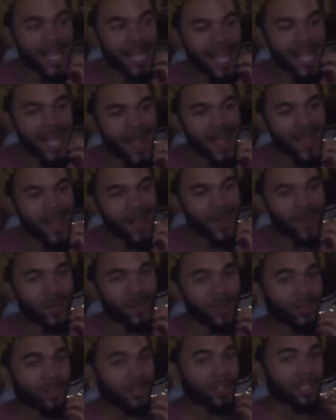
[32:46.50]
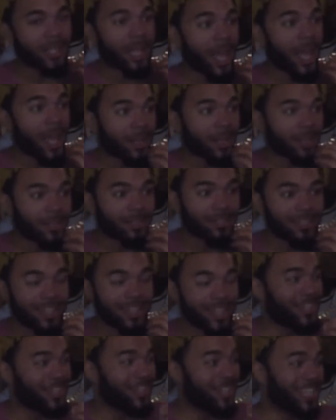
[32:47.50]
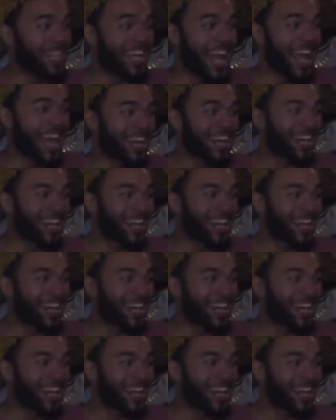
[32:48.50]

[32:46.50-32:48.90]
I'm scouring through the crowd. Wait.